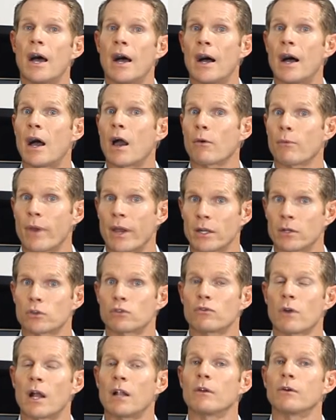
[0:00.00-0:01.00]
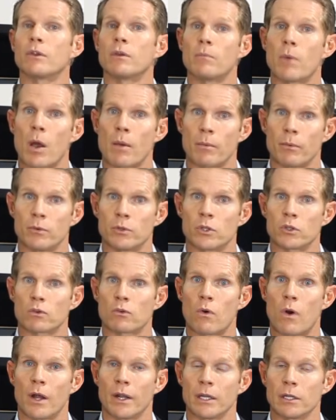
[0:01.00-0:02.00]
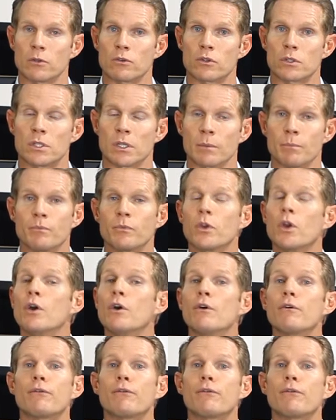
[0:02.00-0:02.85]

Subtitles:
around Australia at the moment, which is quite interesting.